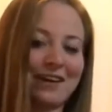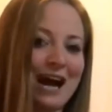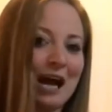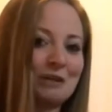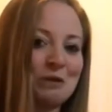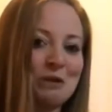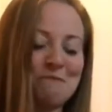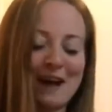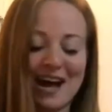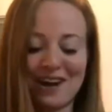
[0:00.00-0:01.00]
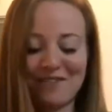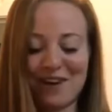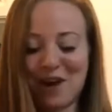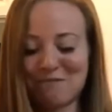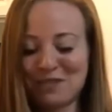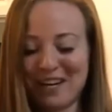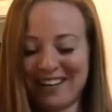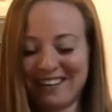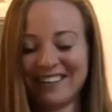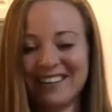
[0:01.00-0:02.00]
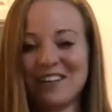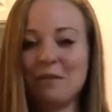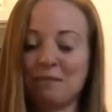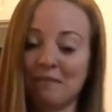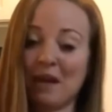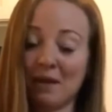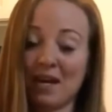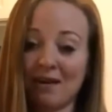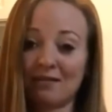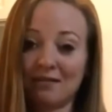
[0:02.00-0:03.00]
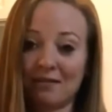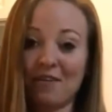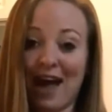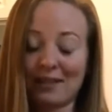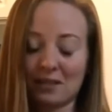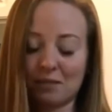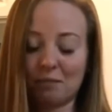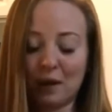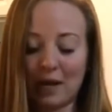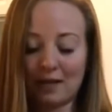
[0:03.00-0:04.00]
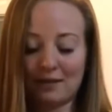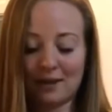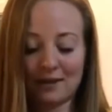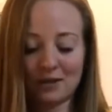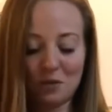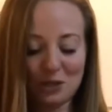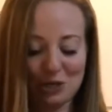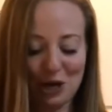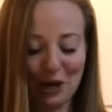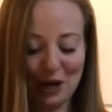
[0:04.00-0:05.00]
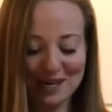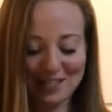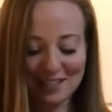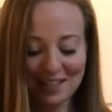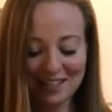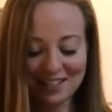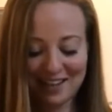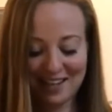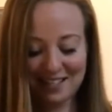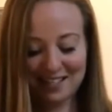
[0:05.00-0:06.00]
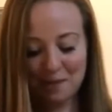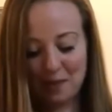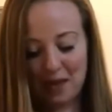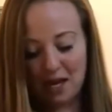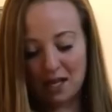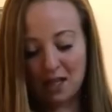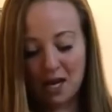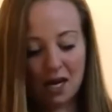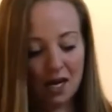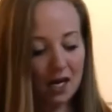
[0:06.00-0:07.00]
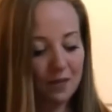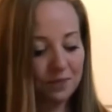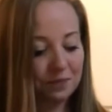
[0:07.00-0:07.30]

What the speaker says: not too bad of an option. Maybe in fats, but not so much sugars. So let's dump that in there.